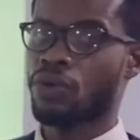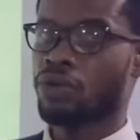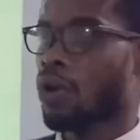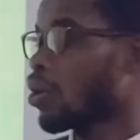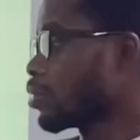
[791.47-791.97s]

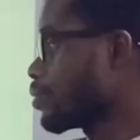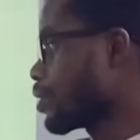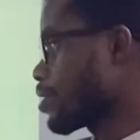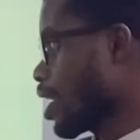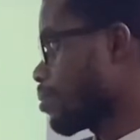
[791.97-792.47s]
gone on
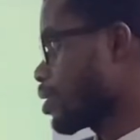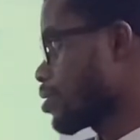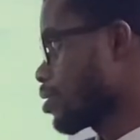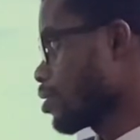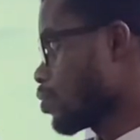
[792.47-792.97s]

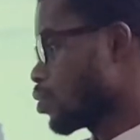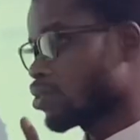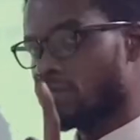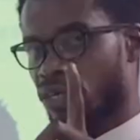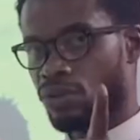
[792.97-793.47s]
retirement.
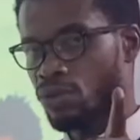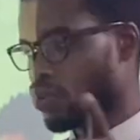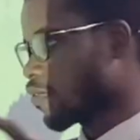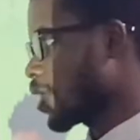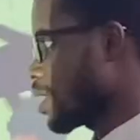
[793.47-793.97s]
So take
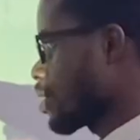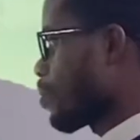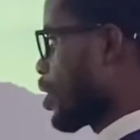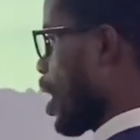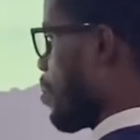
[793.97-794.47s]
note of that.
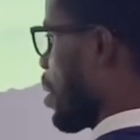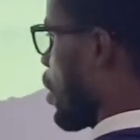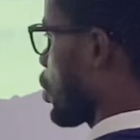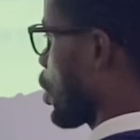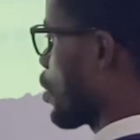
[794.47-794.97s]
A
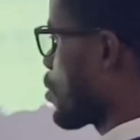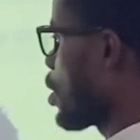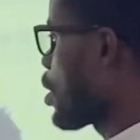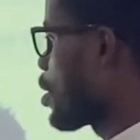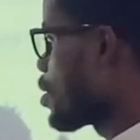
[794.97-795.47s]
member shall
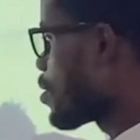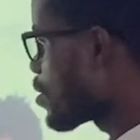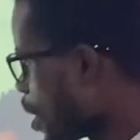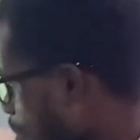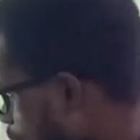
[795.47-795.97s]
take
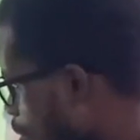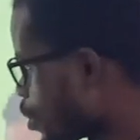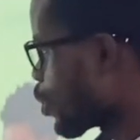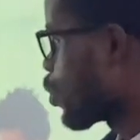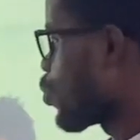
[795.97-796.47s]

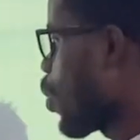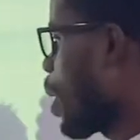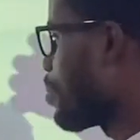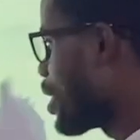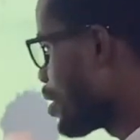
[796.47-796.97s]
steps to
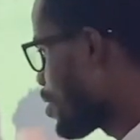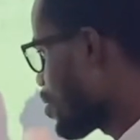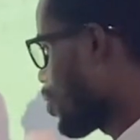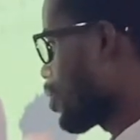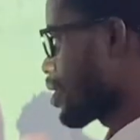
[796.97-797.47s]
update
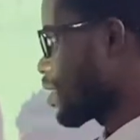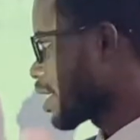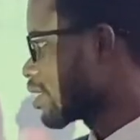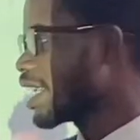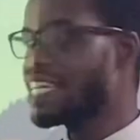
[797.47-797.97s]
or
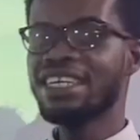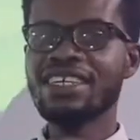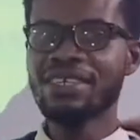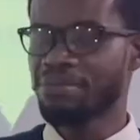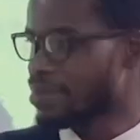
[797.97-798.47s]
correct
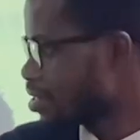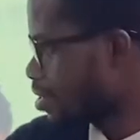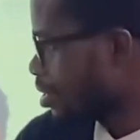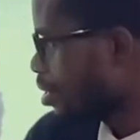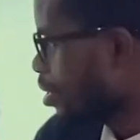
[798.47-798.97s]
any
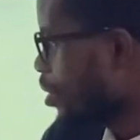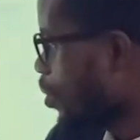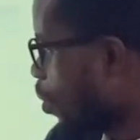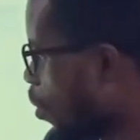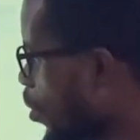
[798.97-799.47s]
missing
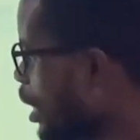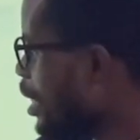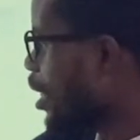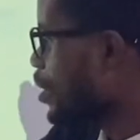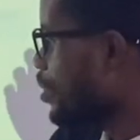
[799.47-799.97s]
or
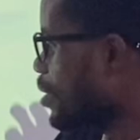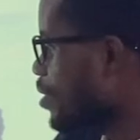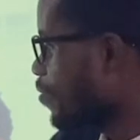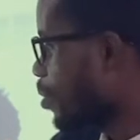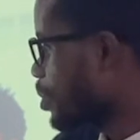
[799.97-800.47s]
inaccurate
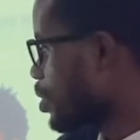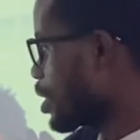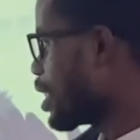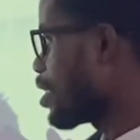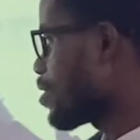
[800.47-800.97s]

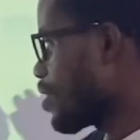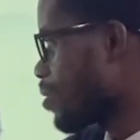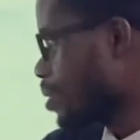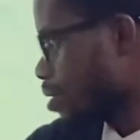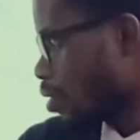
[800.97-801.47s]
information in the
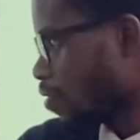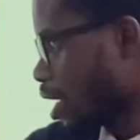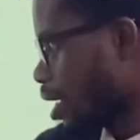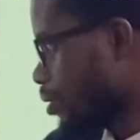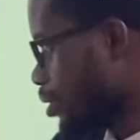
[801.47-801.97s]
statement of
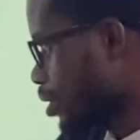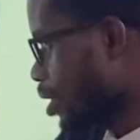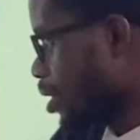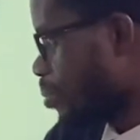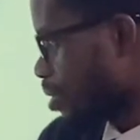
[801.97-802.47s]
account
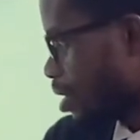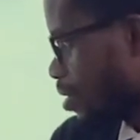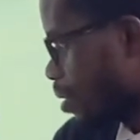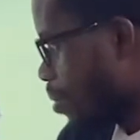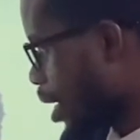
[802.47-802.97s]
presented